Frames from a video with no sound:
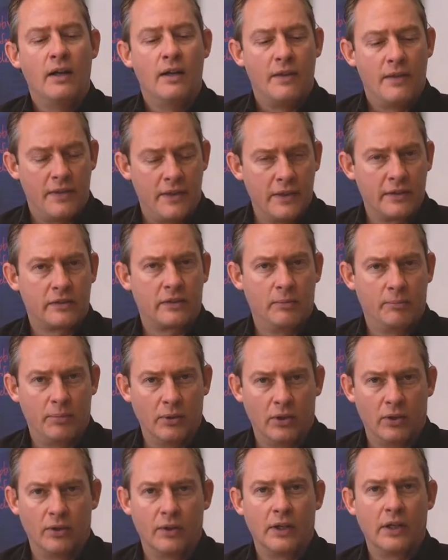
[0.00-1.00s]
this
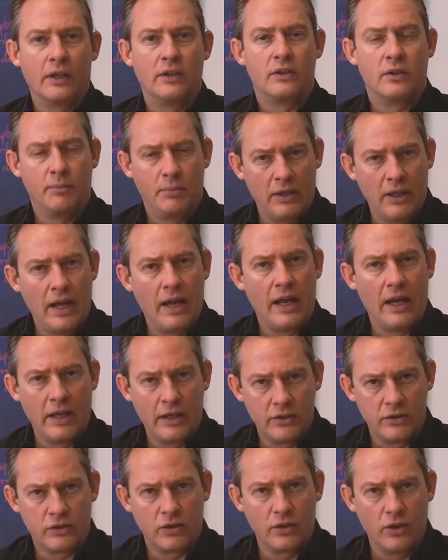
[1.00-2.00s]
ability to be
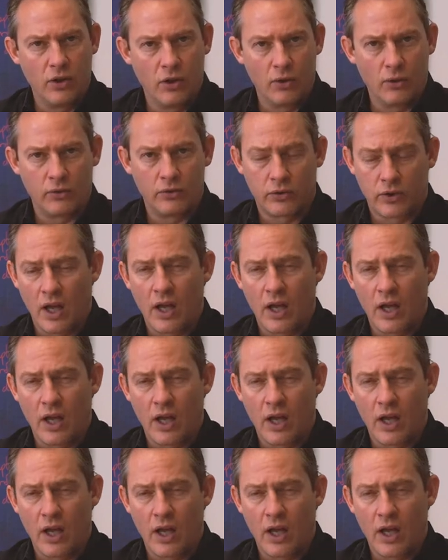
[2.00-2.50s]
aged in oak,